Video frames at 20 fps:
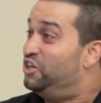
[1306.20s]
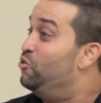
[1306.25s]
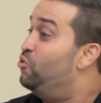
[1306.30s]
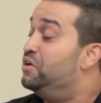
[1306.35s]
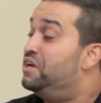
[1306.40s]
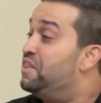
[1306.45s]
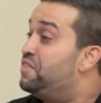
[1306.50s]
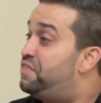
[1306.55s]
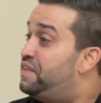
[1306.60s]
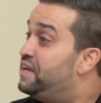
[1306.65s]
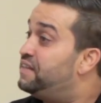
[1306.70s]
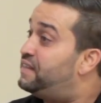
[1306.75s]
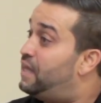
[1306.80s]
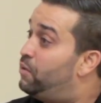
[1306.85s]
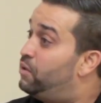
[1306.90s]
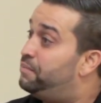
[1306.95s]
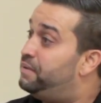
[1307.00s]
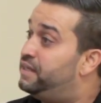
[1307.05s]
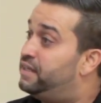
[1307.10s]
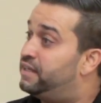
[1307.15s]
You wouldn't think that
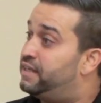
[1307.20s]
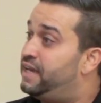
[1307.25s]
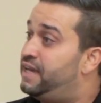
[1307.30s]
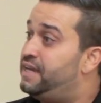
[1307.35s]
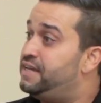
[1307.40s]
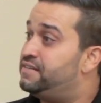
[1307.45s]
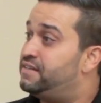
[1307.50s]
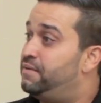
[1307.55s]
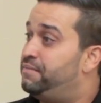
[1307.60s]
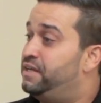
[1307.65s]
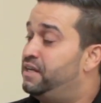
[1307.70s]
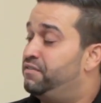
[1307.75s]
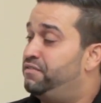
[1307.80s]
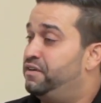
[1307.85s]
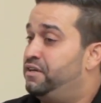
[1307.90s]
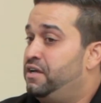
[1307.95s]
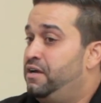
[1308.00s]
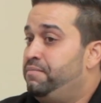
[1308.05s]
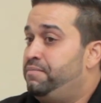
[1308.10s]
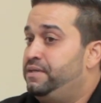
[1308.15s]
would be the case. I mean, if a
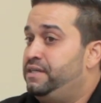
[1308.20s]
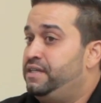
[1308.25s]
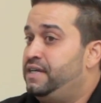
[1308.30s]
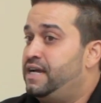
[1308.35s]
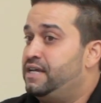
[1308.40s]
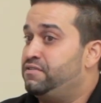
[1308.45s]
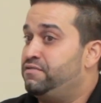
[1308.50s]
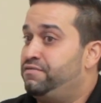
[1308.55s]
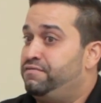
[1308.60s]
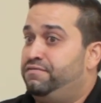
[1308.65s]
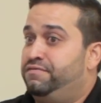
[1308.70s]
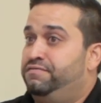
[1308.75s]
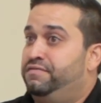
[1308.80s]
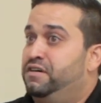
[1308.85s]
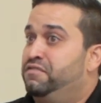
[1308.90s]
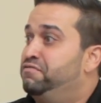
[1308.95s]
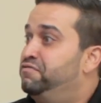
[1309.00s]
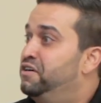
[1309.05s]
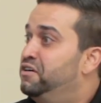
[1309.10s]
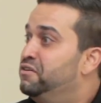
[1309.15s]
company has
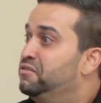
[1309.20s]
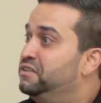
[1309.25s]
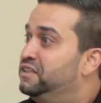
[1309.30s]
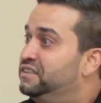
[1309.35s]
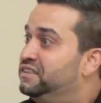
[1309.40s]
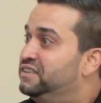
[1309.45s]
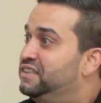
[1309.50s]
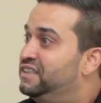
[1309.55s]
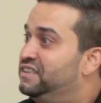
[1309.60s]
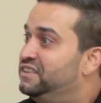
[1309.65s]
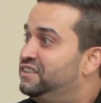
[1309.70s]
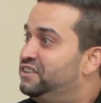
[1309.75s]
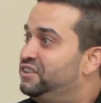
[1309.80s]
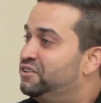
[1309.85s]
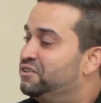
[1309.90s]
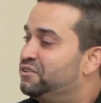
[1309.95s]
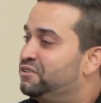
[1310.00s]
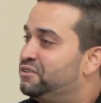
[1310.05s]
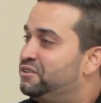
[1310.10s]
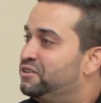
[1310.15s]
a phone and you're